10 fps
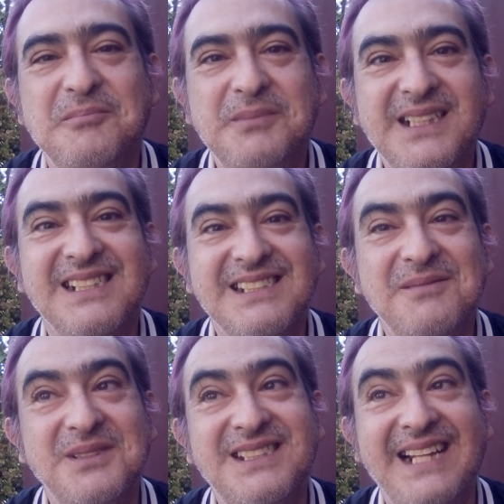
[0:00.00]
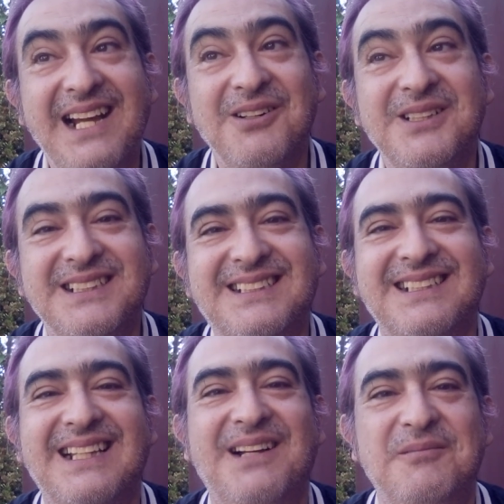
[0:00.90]
Because I'm scary to
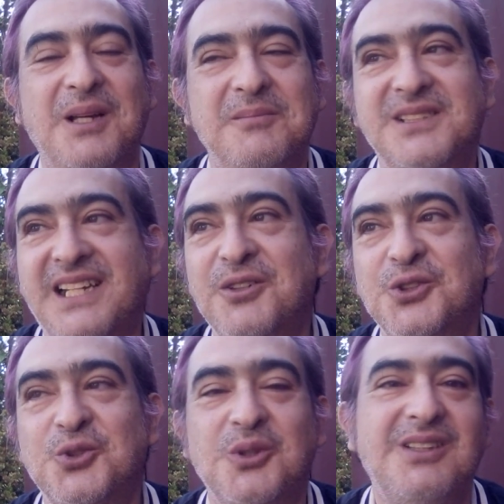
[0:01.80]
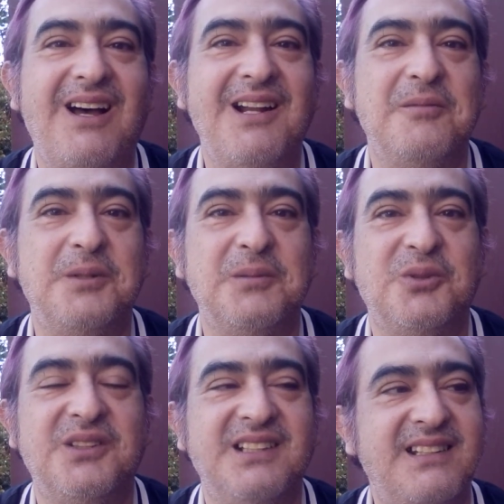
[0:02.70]
them. I'm scary to a lot of
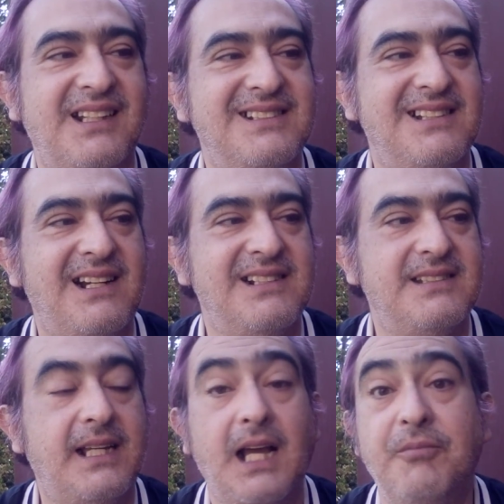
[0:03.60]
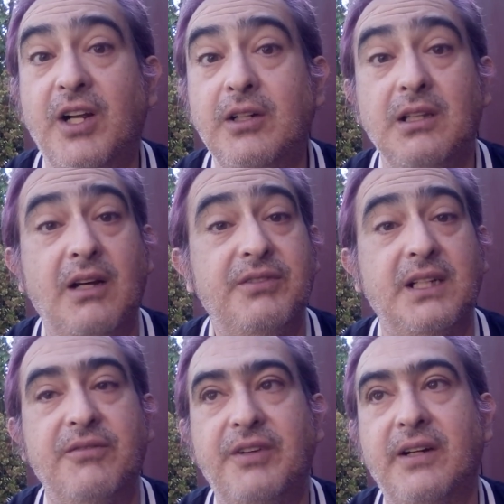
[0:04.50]
people and the things that I say. I'm very
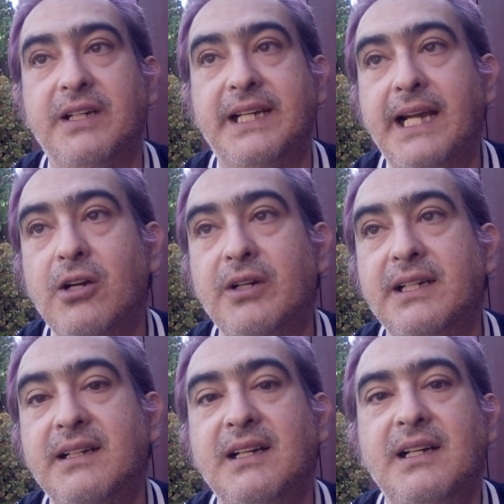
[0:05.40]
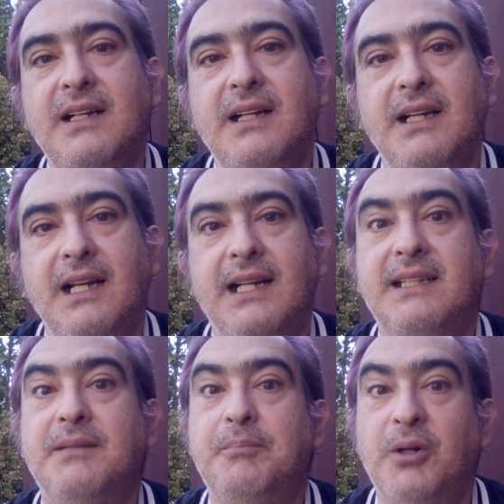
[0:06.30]
loving, I'm very caring. And I
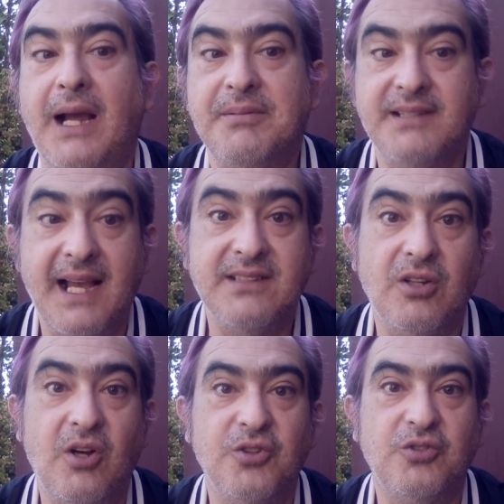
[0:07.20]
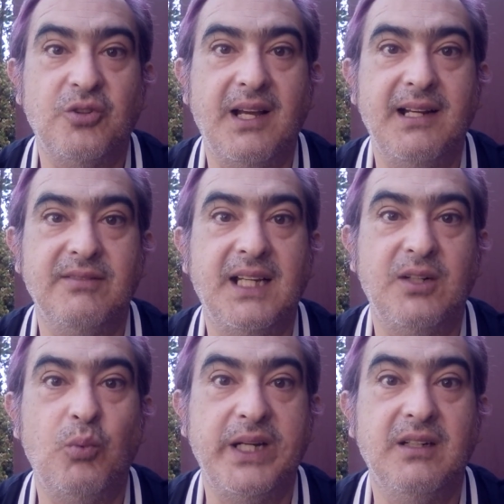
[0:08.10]
think perhaps that's also kind of like
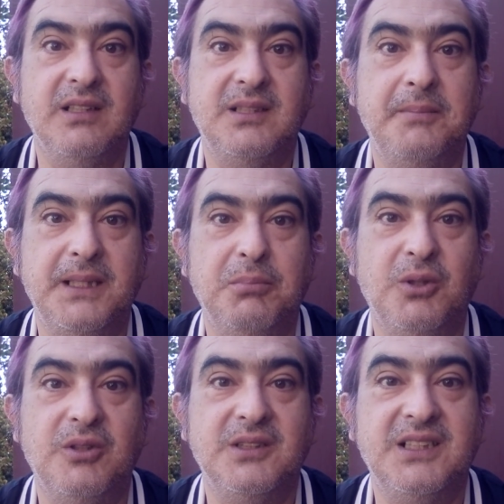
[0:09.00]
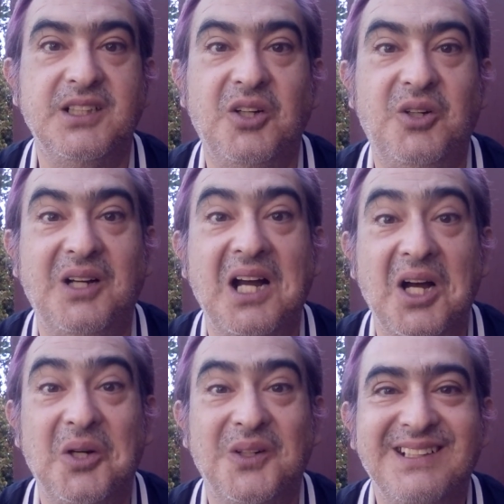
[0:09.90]
weird to people,
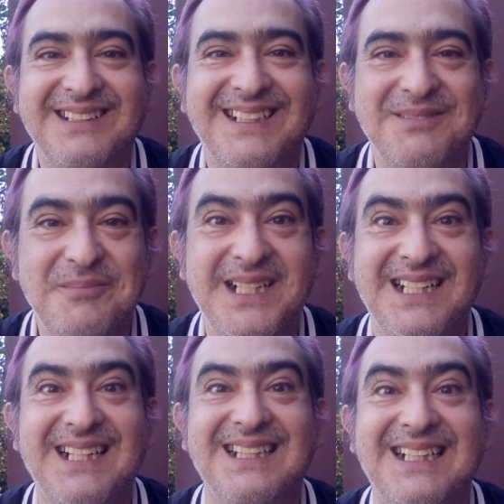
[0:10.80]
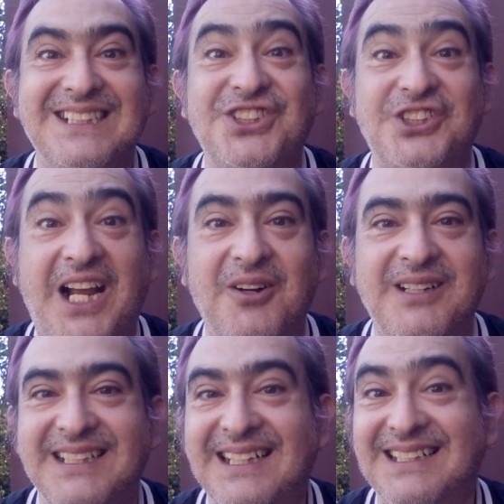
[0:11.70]
how immediately
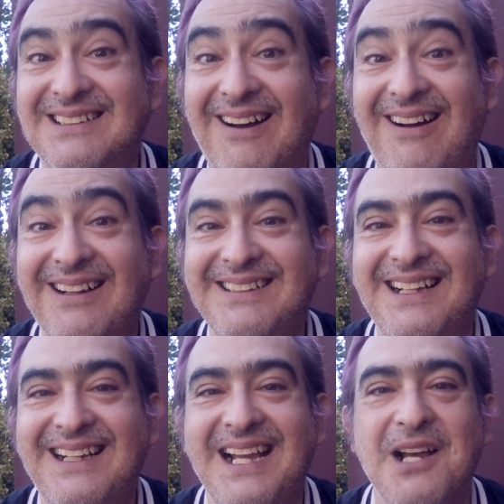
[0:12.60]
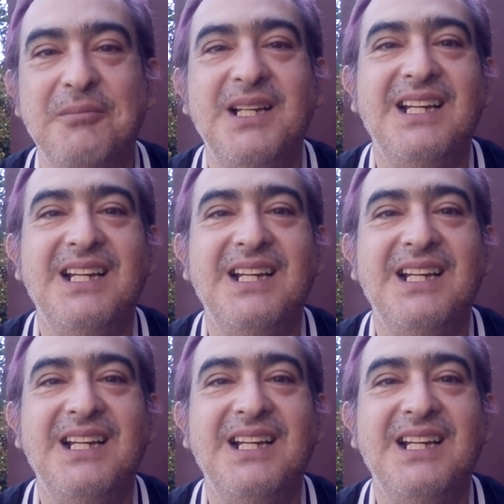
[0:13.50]
sharing and kind I am.